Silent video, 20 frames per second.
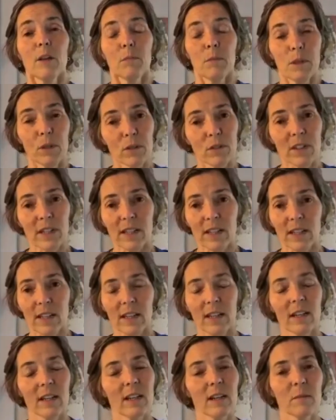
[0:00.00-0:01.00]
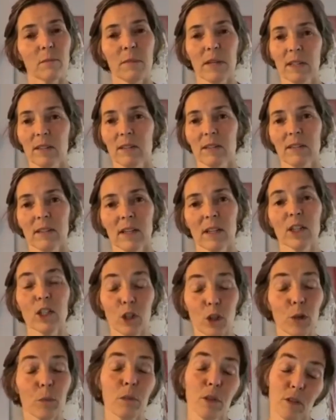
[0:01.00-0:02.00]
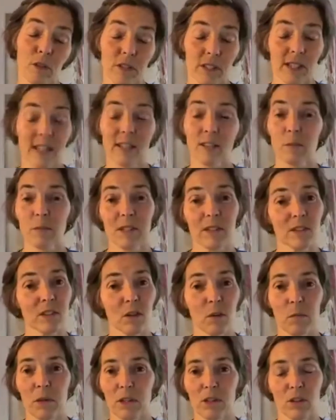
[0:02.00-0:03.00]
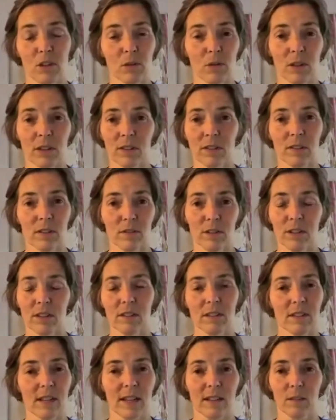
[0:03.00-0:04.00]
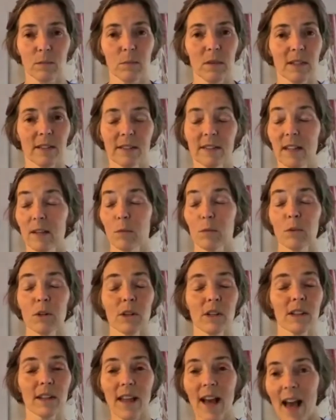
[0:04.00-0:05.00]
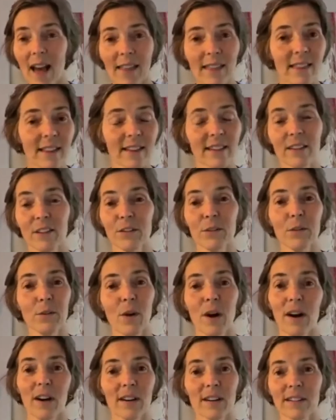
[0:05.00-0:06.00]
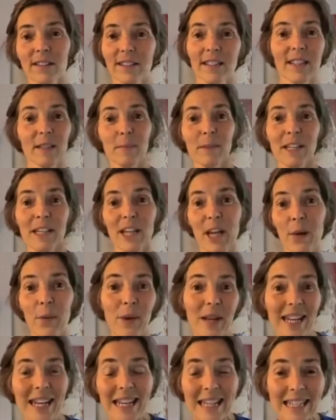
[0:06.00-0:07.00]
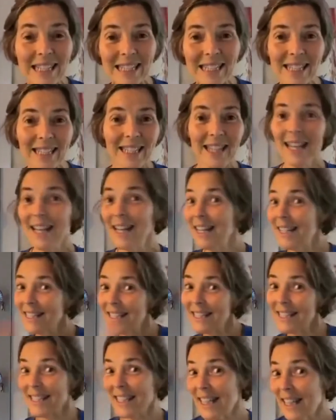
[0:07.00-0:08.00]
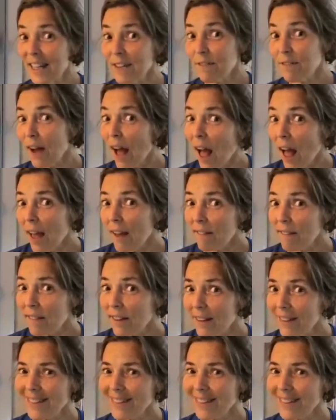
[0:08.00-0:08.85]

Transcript: music meant, your music has meant so much to us over these last months, and we're glad that you are keeping it going. See you at five.